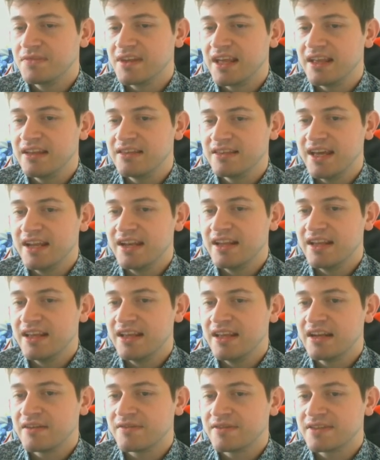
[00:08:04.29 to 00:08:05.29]
And that
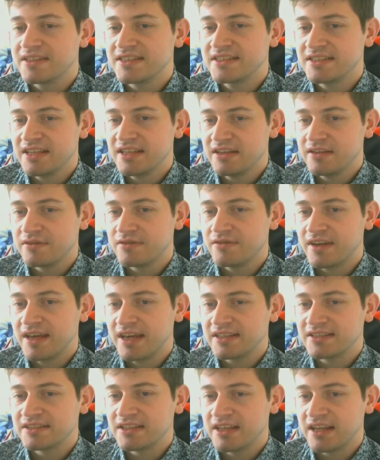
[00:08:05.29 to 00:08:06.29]
in of itself
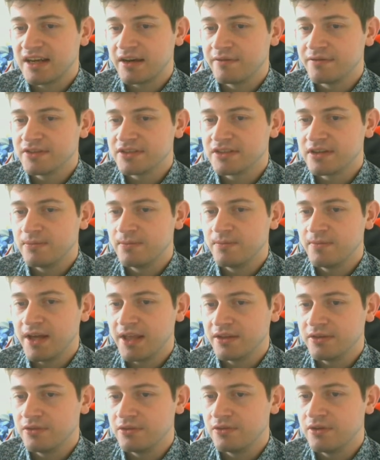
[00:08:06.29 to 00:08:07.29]
actually have some
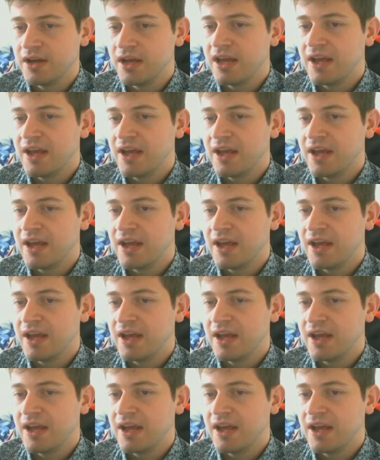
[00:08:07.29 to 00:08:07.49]
value.